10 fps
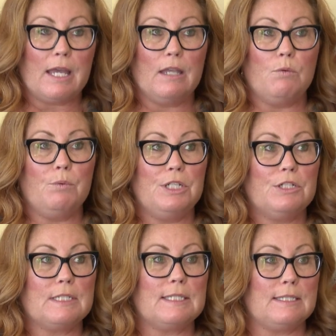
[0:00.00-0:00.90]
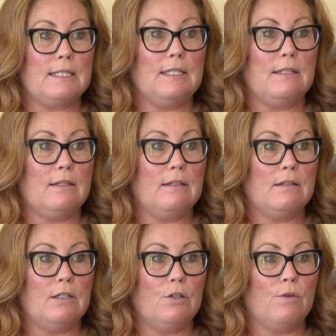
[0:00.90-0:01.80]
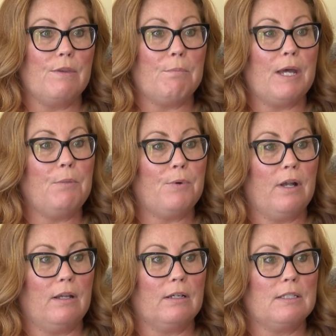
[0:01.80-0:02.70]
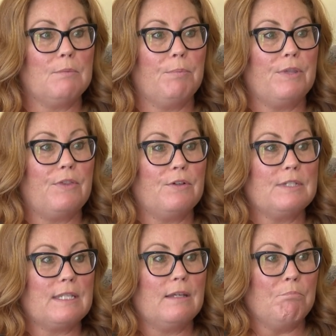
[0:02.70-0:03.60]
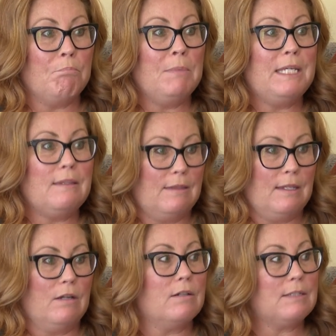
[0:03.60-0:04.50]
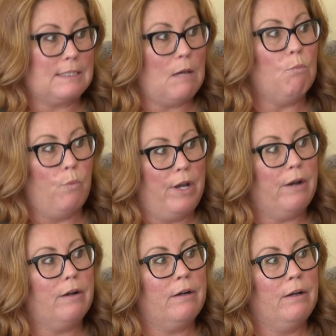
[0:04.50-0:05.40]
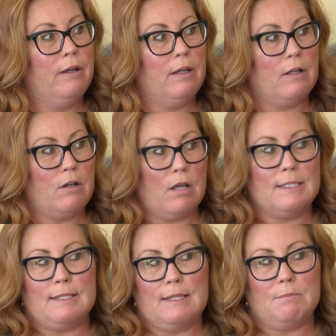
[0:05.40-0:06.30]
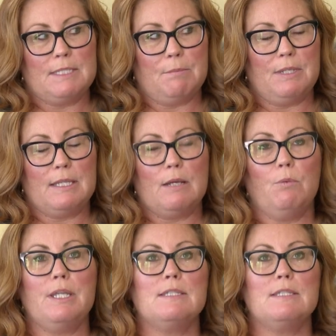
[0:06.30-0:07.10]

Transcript: and we just see, you know, the byproduct, but there's meat there somewhere mm-hmm. causing them to be that way.